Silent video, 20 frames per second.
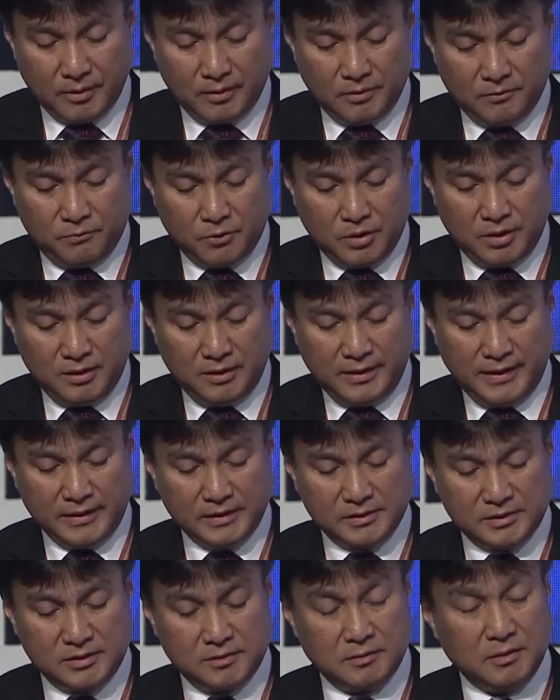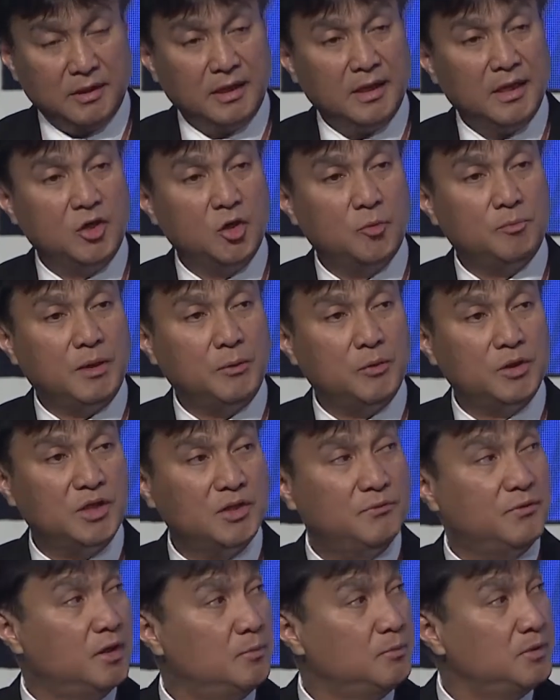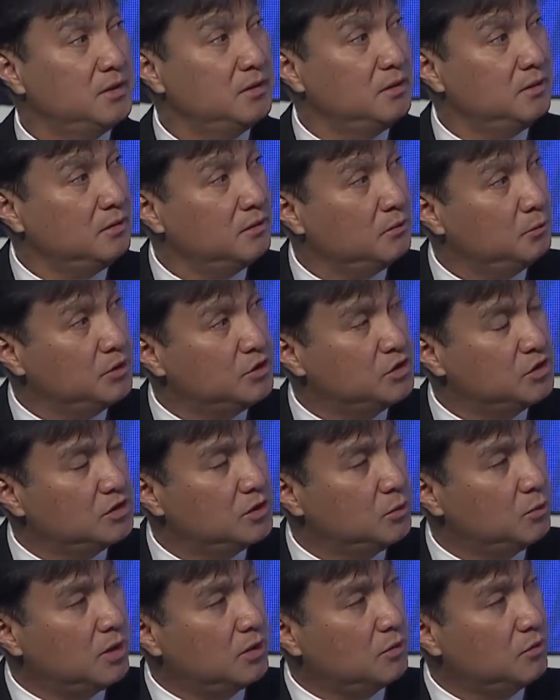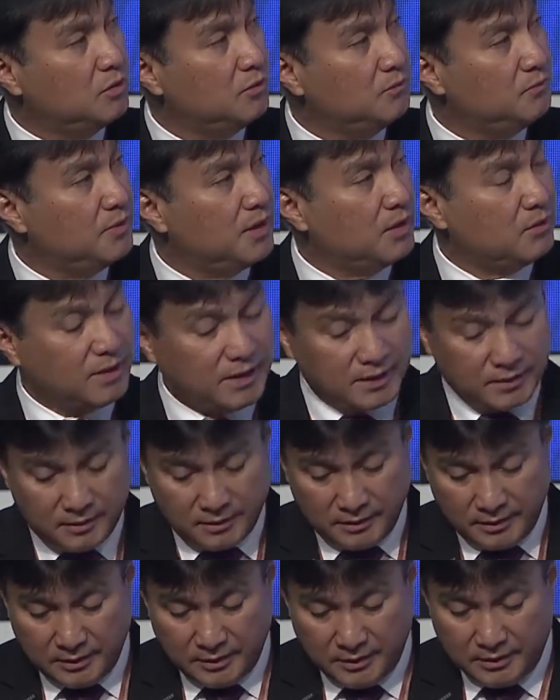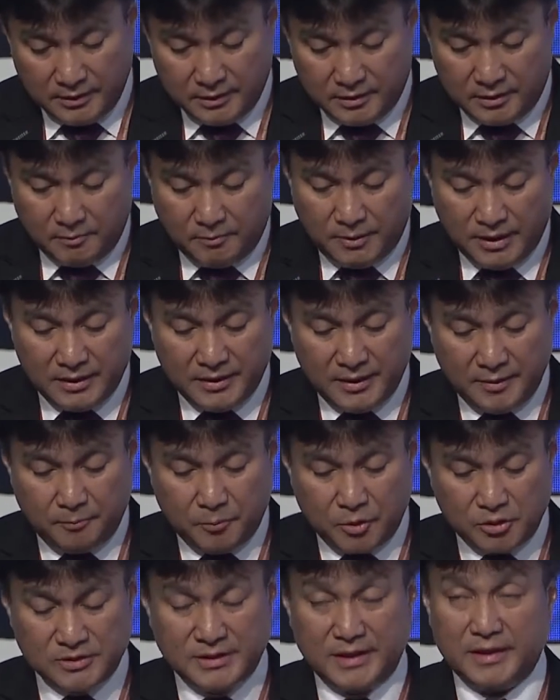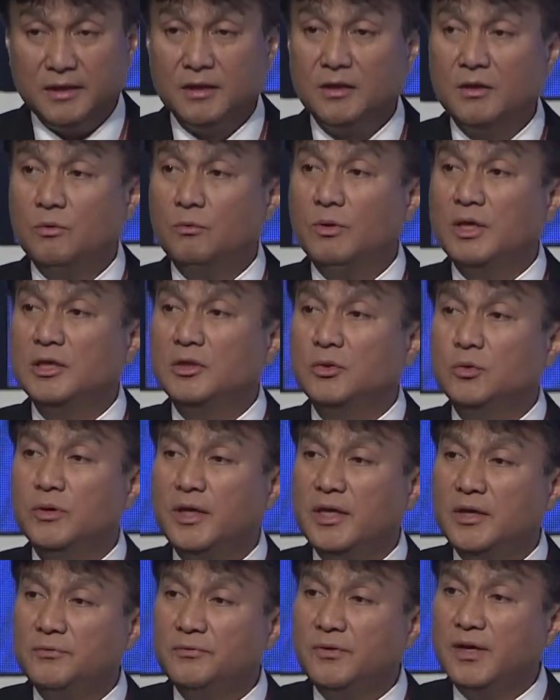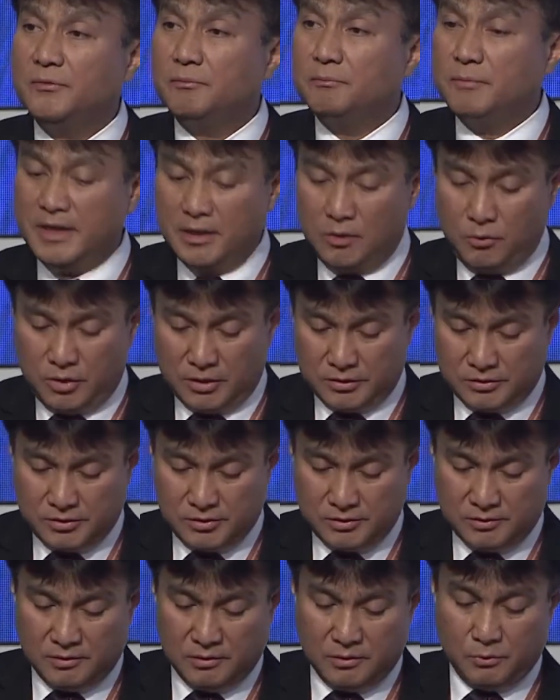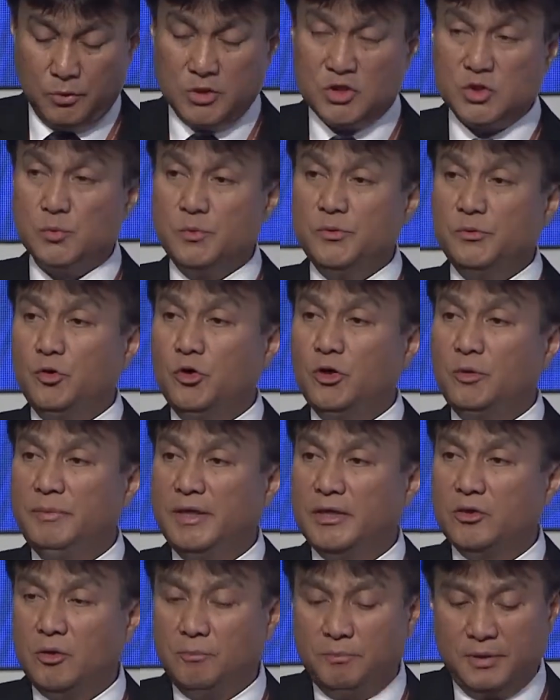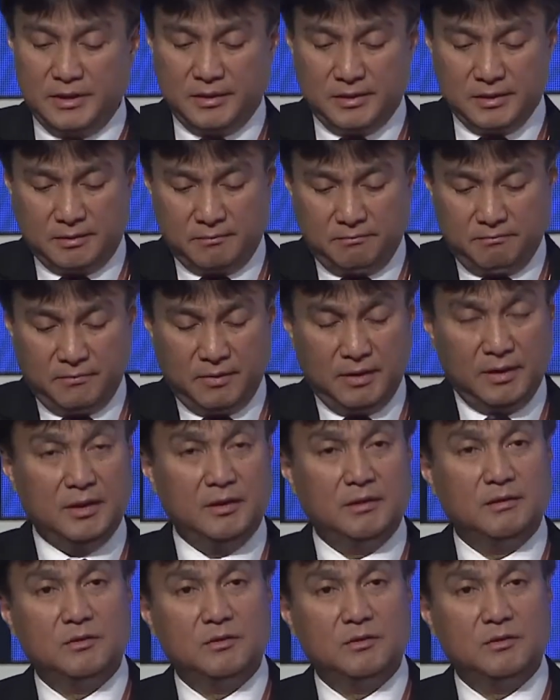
for the next hydropower development, which is the one on the far right, the Baleh project, 1285 megawatts, which will be completed in